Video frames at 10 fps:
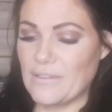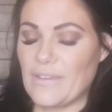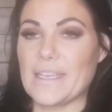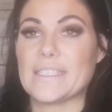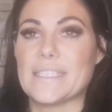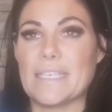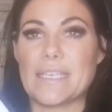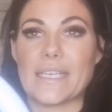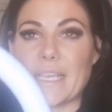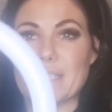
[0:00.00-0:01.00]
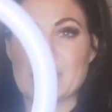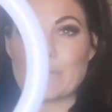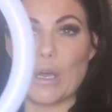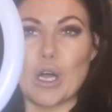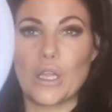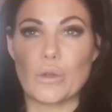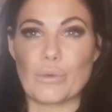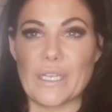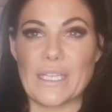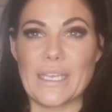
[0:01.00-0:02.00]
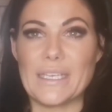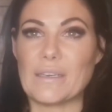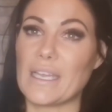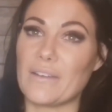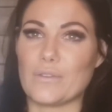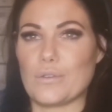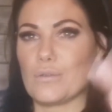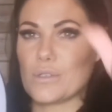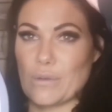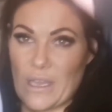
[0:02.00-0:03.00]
invest in a small ring light. I have 2, so